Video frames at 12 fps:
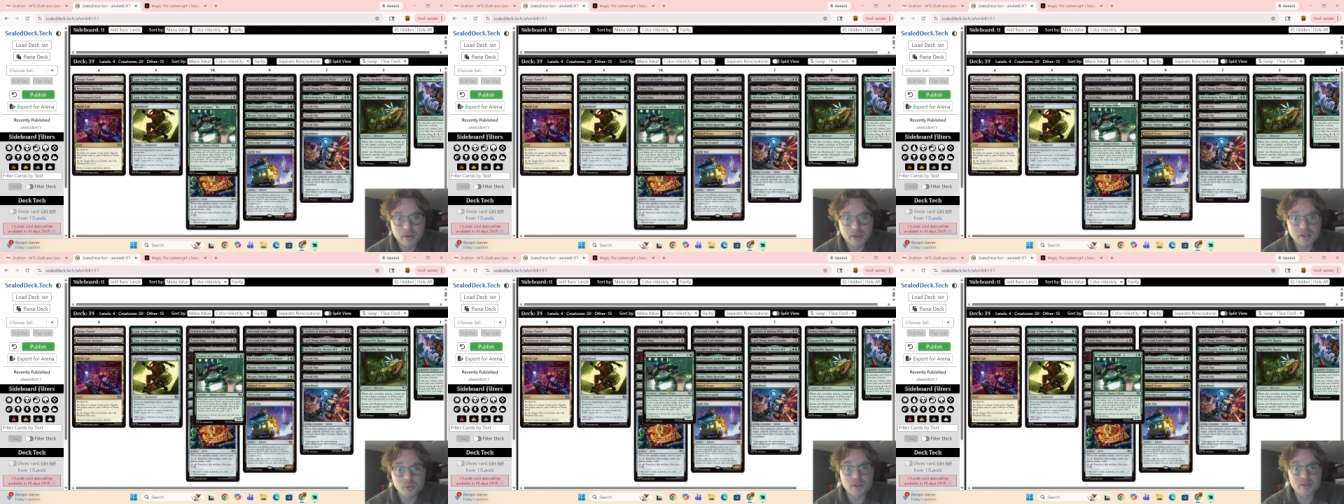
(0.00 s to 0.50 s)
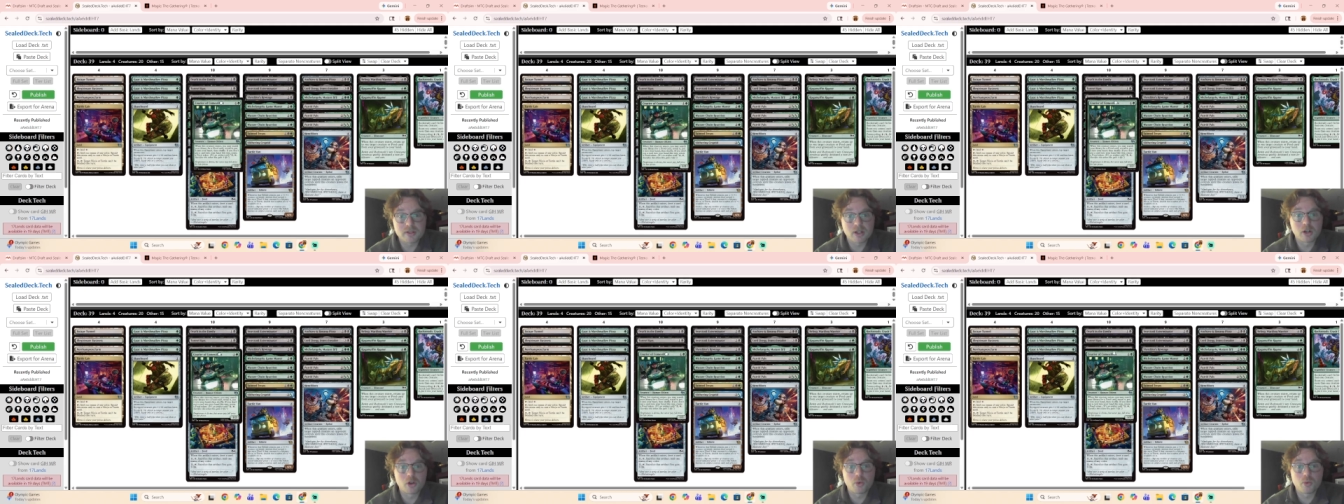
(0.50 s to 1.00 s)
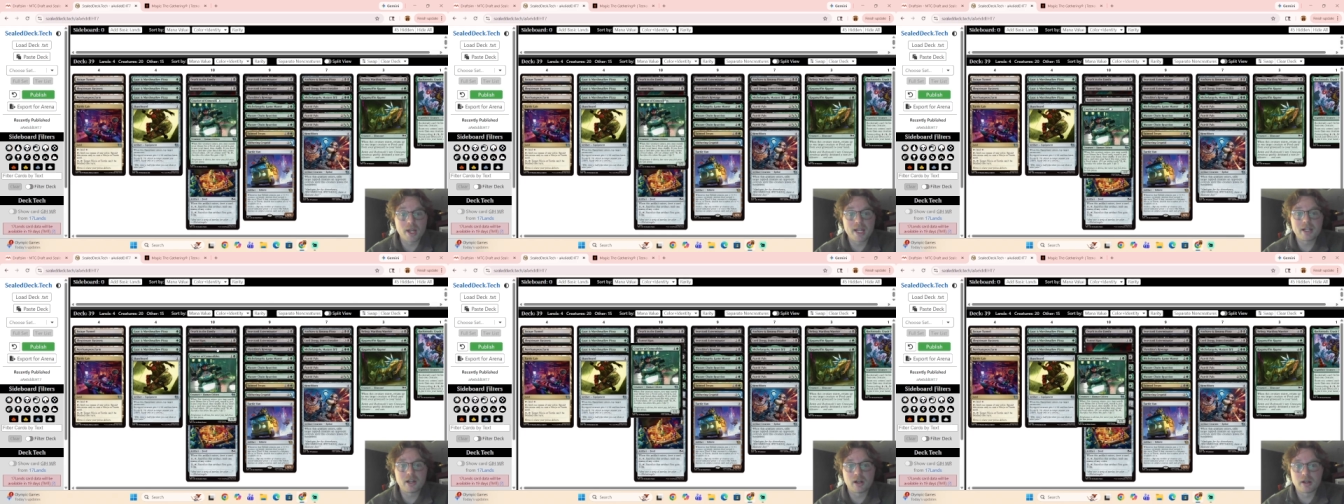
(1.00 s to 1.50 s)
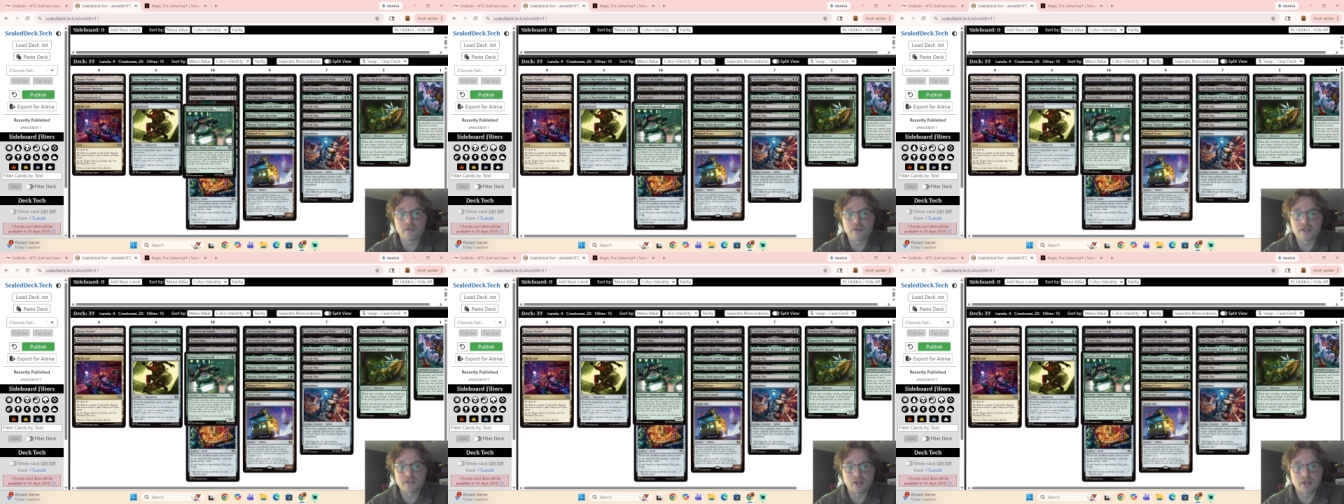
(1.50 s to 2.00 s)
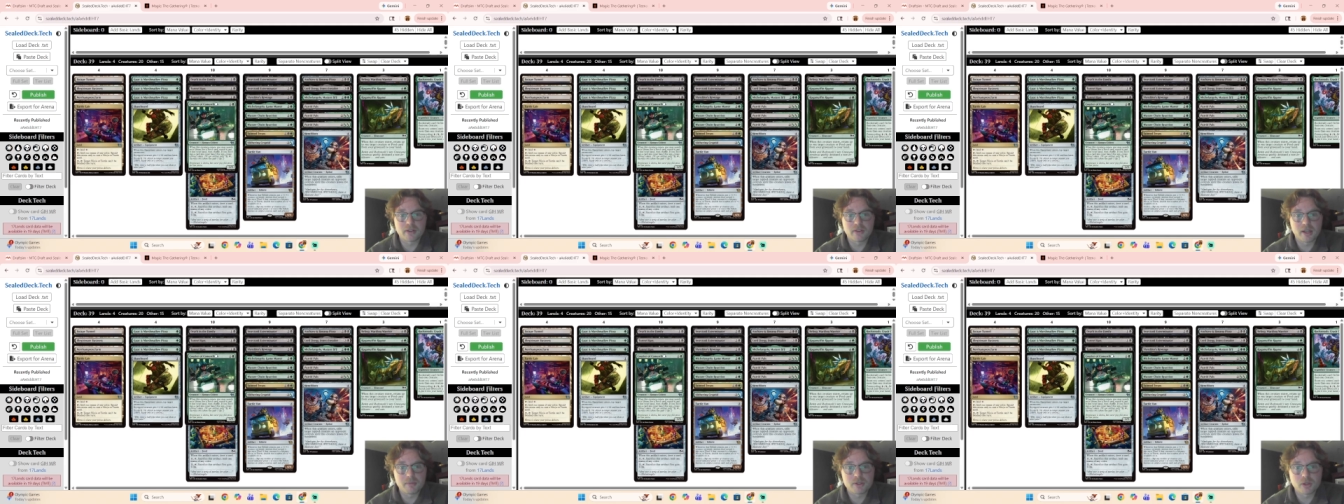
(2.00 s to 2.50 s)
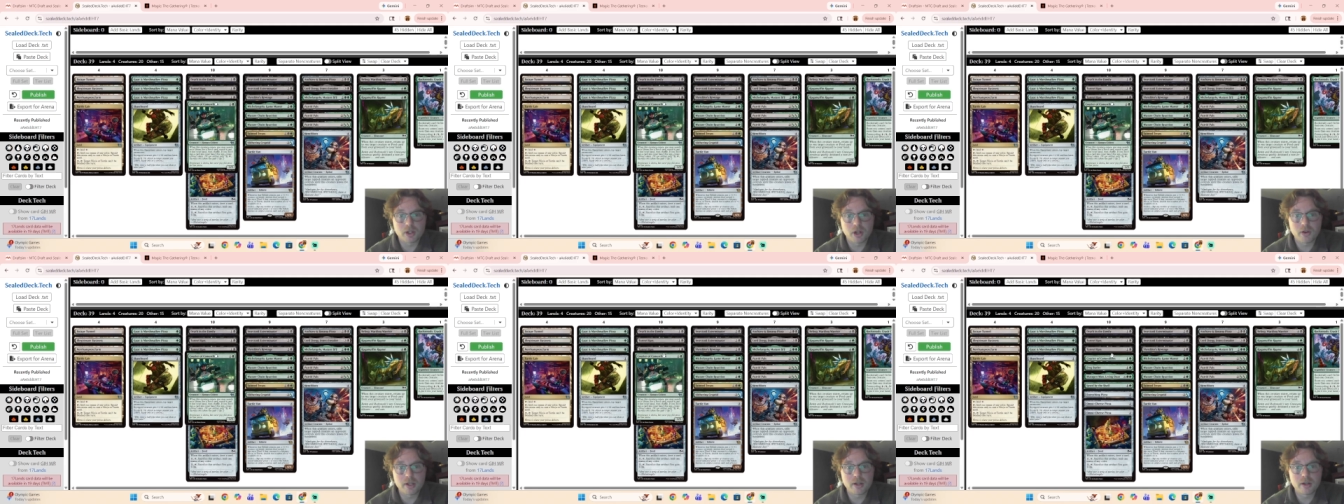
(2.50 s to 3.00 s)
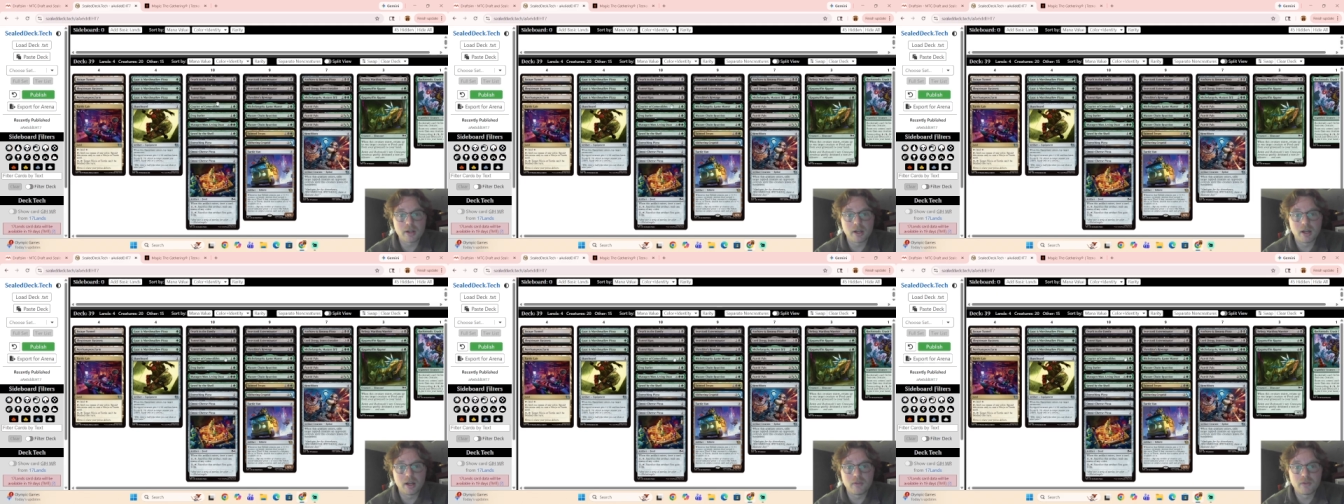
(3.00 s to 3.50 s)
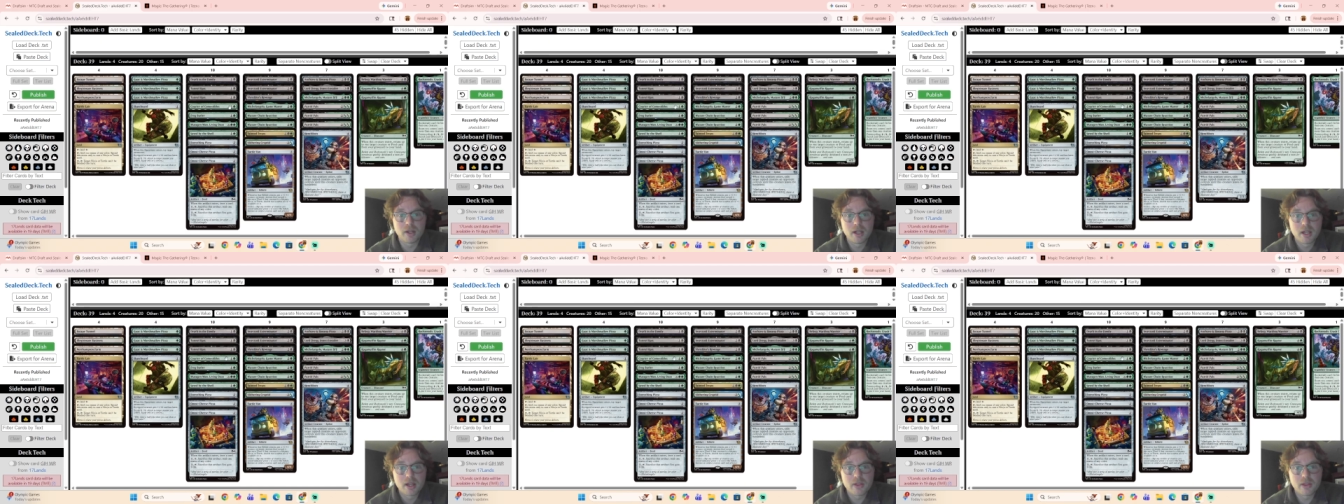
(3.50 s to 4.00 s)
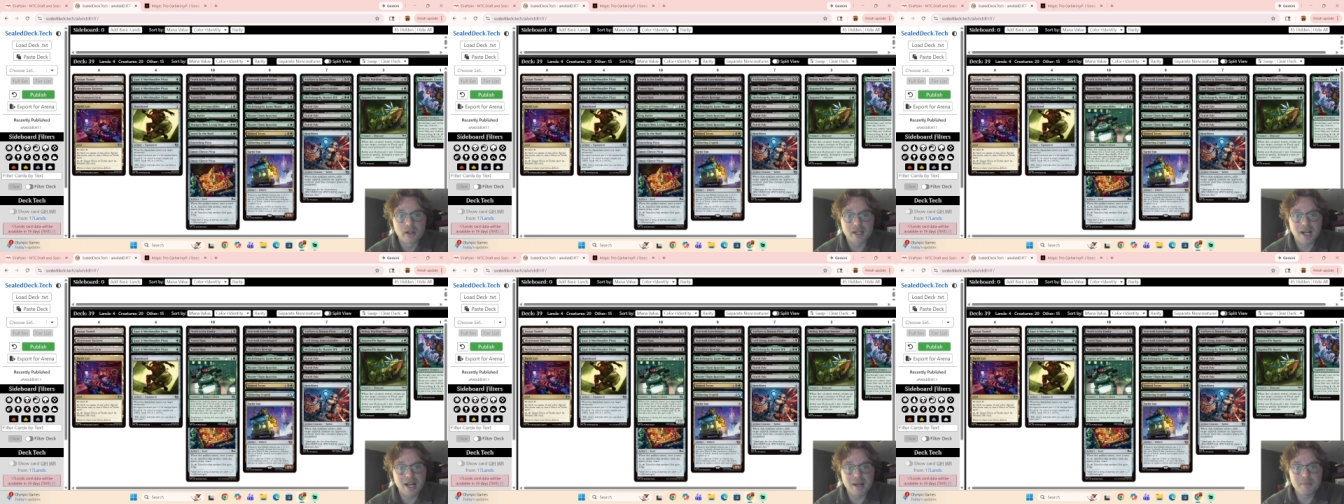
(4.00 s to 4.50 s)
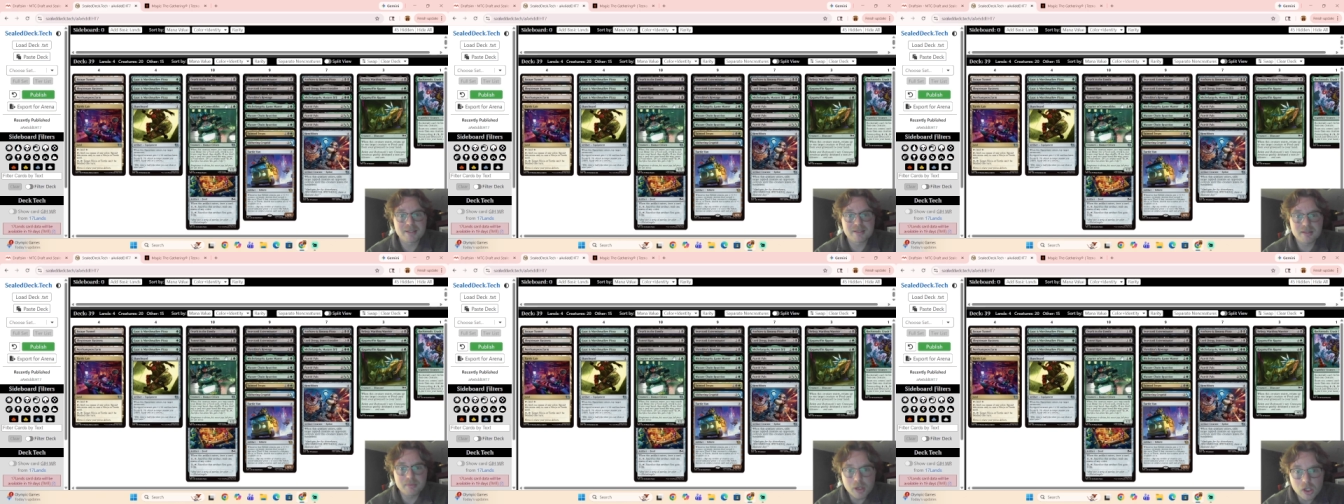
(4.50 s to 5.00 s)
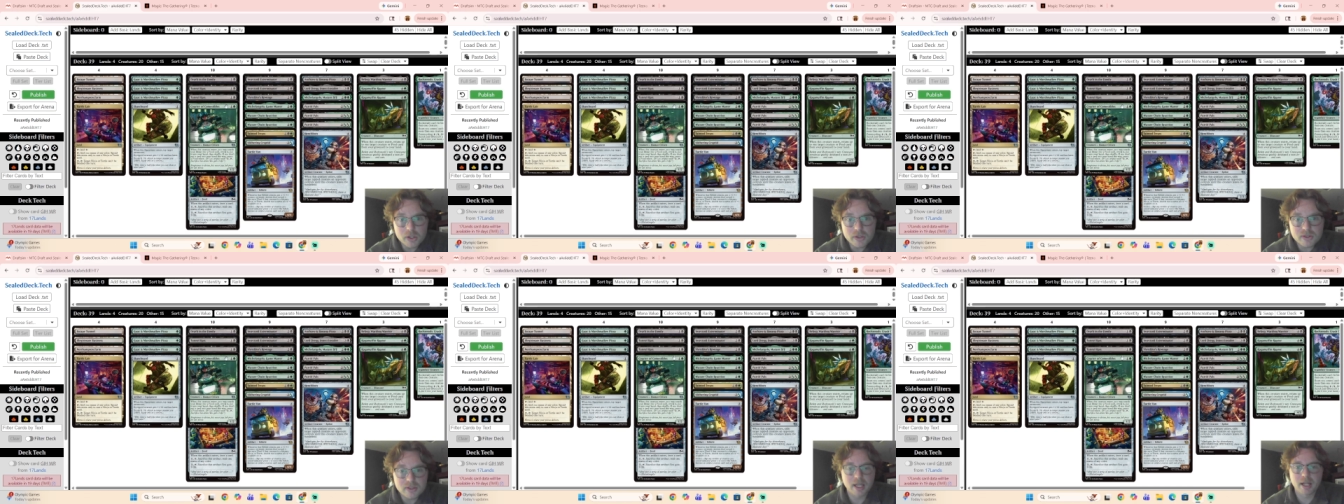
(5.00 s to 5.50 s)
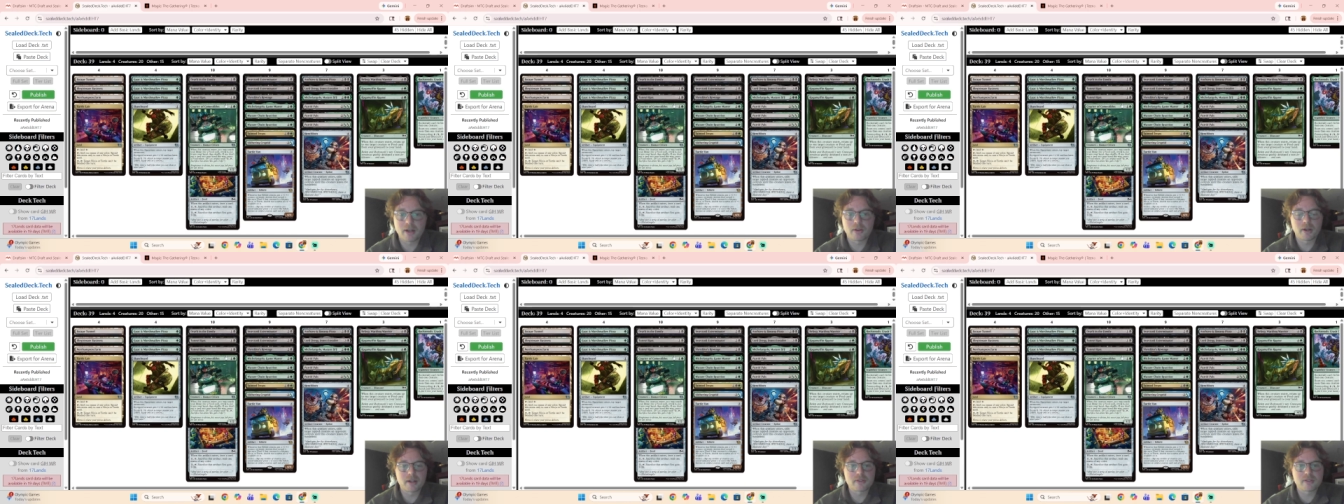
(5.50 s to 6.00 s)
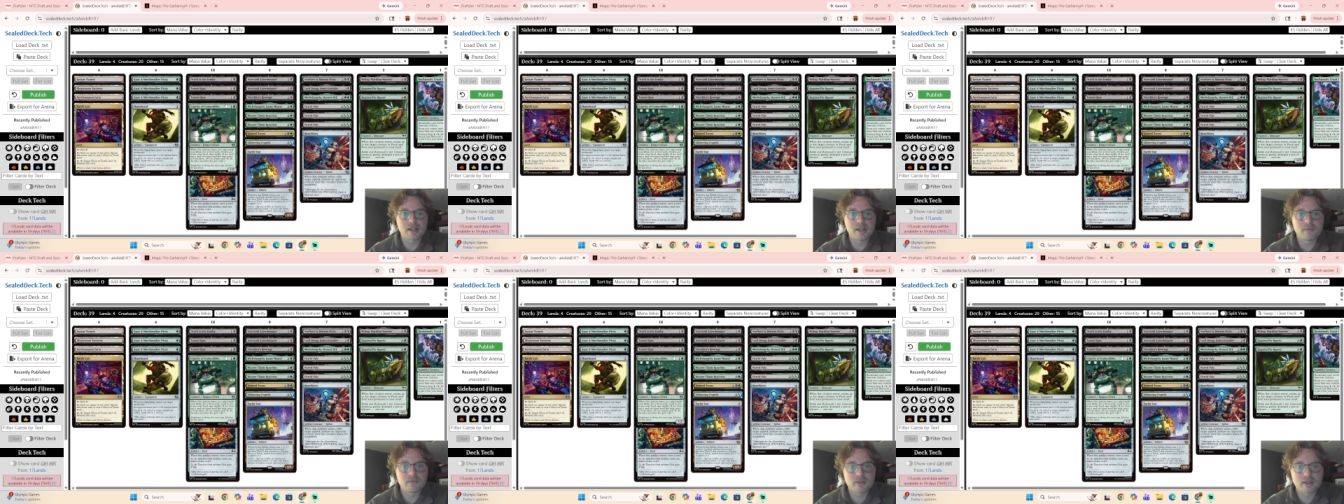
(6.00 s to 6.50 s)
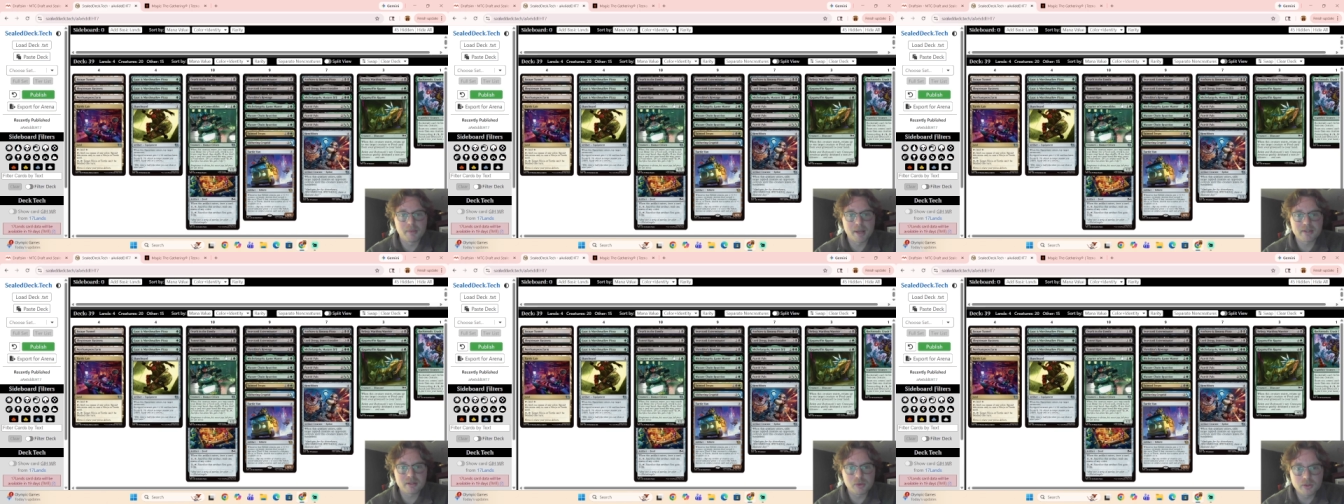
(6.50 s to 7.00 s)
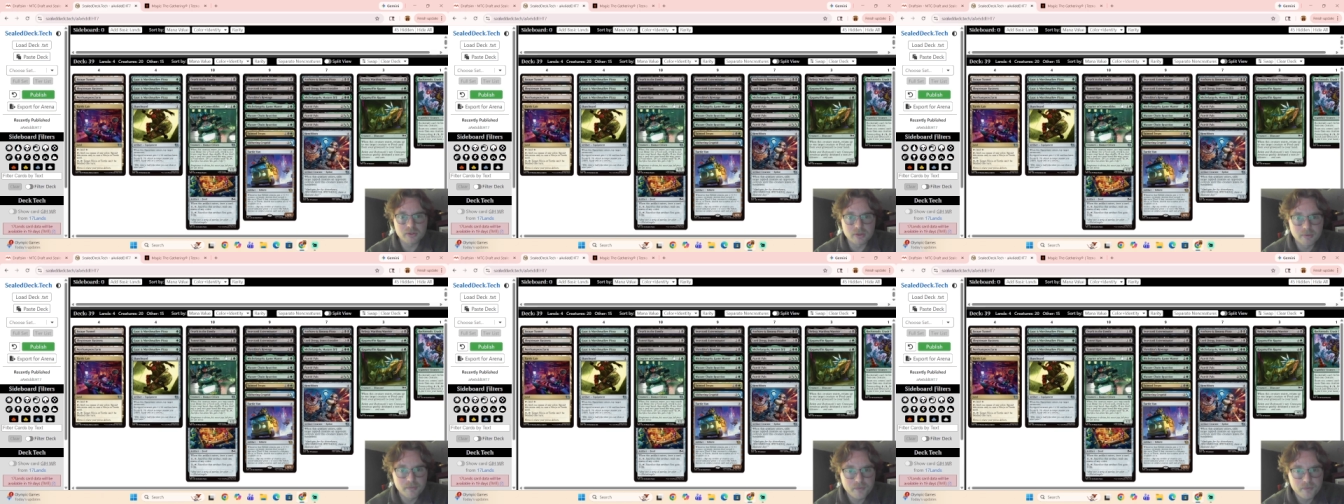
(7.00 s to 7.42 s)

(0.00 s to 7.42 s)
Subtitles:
This one's a great card for this archetype. So Career of the Comestibles. I don't know how to say it. Comestibles.